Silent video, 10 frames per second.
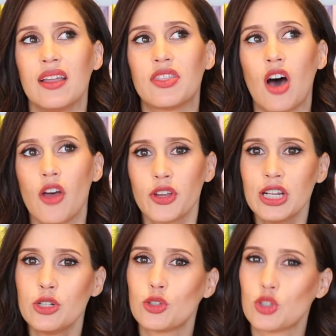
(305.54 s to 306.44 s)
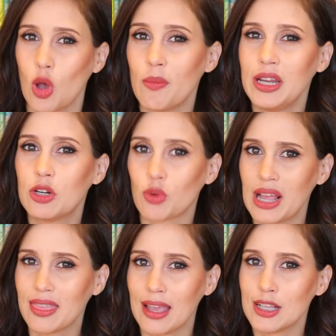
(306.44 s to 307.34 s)
the author can do so many
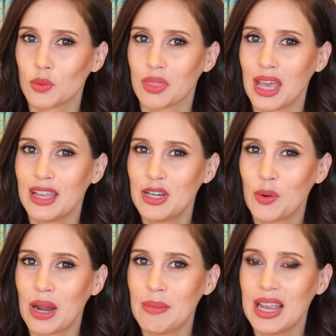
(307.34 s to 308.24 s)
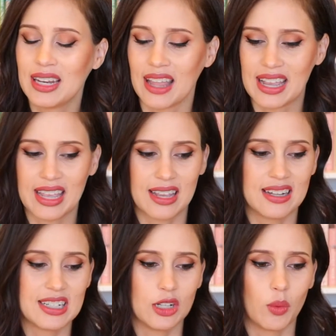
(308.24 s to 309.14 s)
great things with it. You know what I mean? Like, it
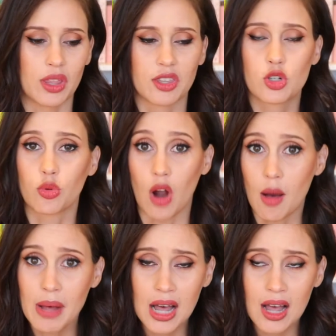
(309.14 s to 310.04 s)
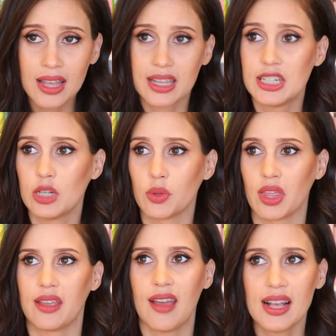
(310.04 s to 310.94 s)
can deal with trauma, it can deal with
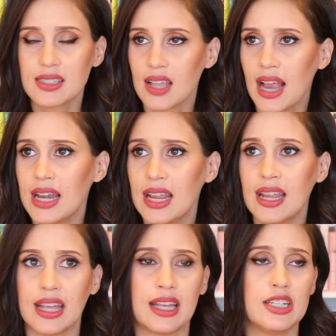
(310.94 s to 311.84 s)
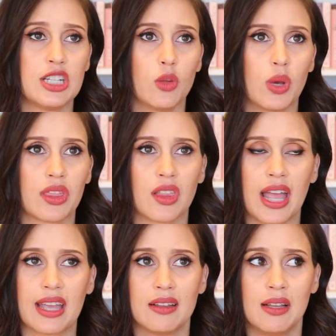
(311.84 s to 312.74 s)
like gaslighting, it can deal with
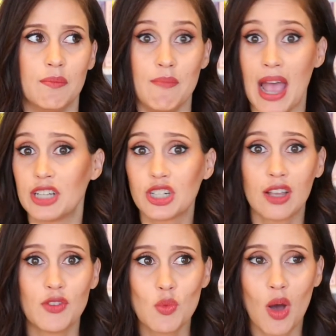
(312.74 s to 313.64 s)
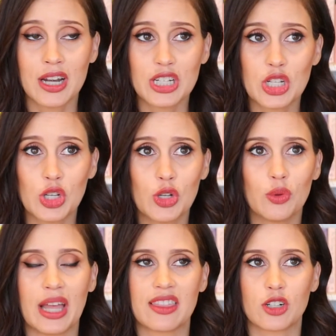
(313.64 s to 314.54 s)
like magic if you want it
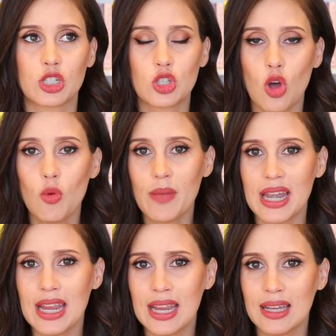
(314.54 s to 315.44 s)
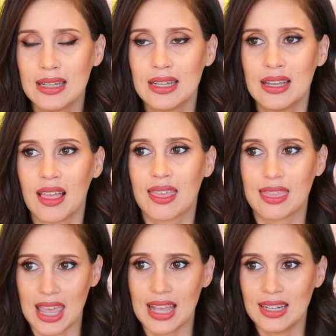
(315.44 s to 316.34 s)
to. Like, there's so many
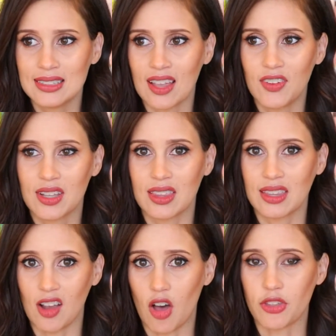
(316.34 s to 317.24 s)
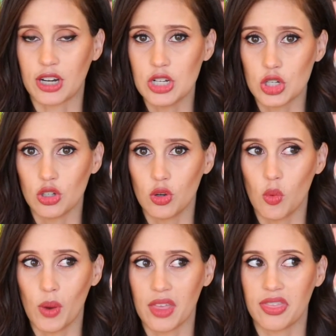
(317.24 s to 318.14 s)
things I feel like that the author can do
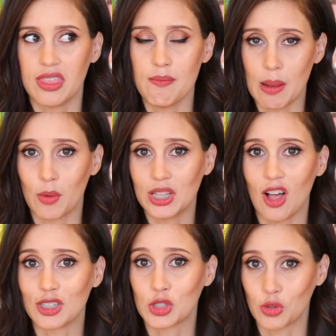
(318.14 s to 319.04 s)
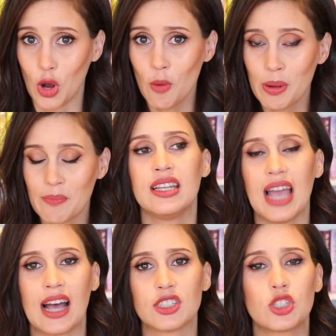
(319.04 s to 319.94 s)
with the memory loss trope.
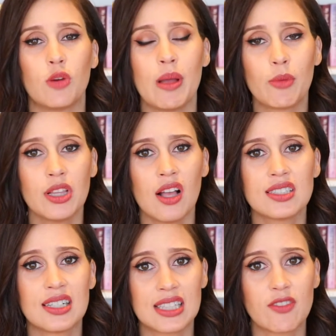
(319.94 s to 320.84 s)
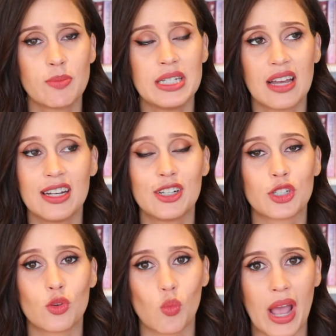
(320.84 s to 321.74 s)
Yeah, so memory loss does have to be done in a
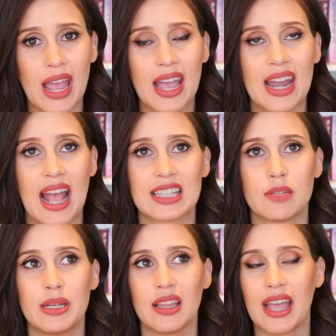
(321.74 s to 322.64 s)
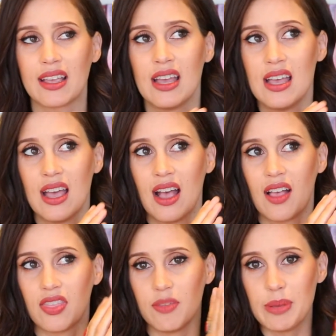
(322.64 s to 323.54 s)
certain way, and it has to be like
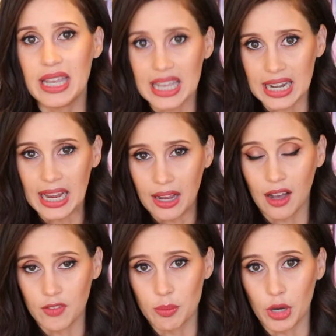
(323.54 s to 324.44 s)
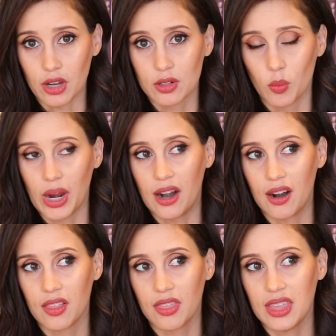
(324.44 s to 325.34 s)
the beginning of the book
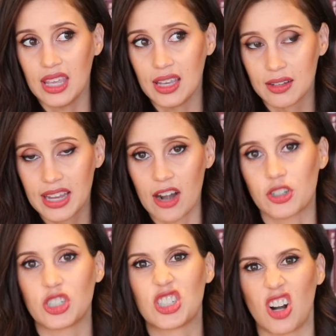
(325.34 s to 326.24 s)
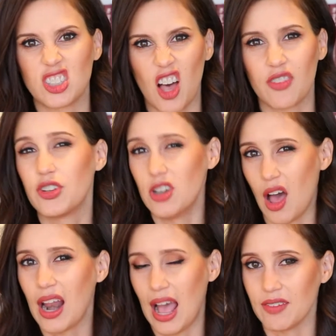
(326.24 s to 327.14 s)
where the character starts off
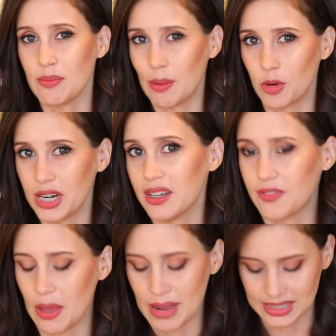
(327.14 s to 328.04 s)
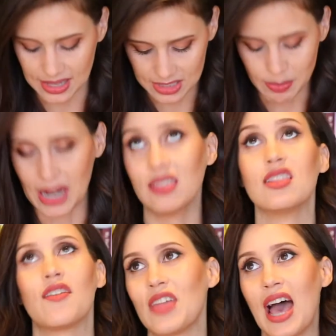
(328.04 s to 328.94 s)
not having memory, if that makes sense. But I
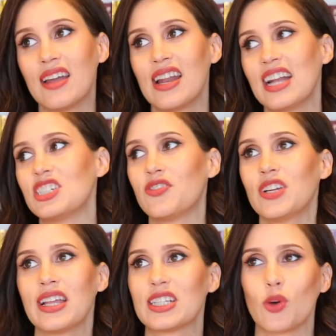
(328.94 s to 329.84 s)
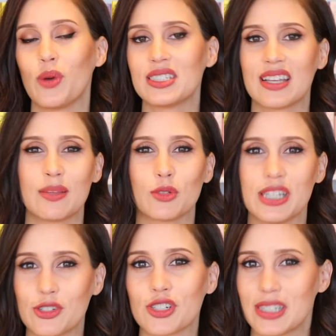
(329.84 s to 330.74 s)
love that, and I just feel like it's always like the most
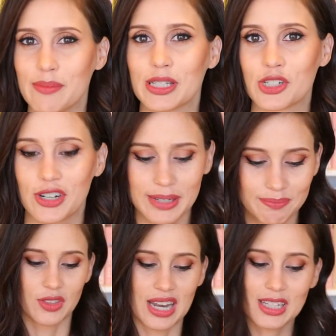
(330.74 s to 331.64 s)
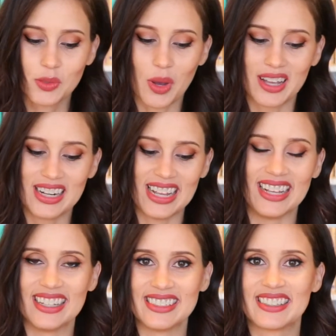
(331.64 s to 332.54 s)
interesting mystery. So the next one
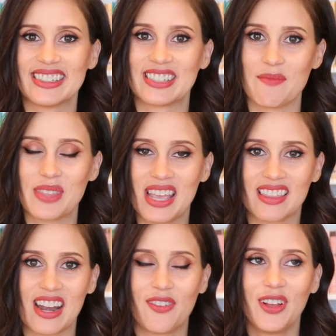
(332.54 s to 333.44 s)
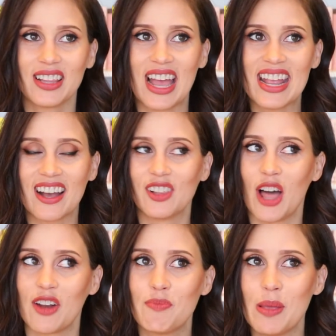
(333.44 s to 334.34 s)
is something that I feel like a
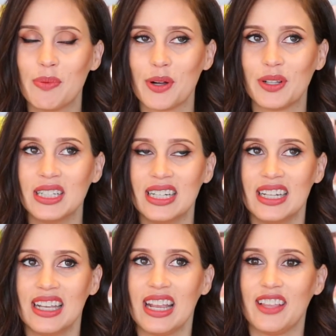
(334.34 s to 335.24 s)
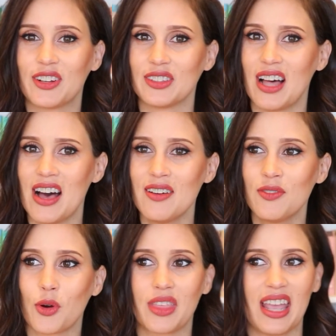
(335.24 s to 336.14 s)
lot of people either
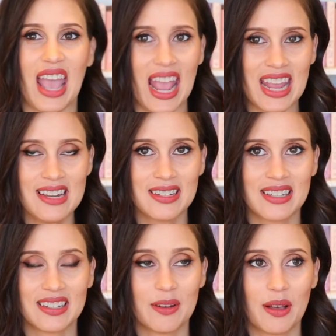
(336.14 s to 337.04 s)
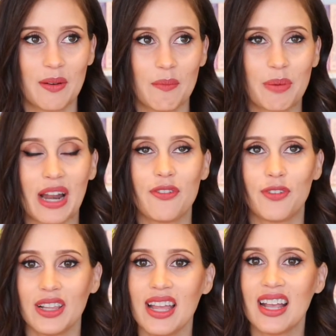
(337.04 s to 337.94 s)
love or they hate, but I
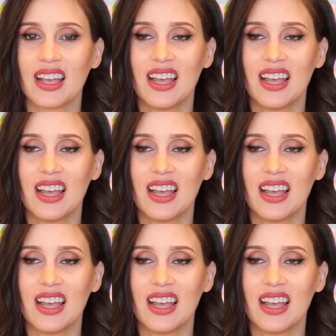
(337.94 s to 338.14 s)
feel like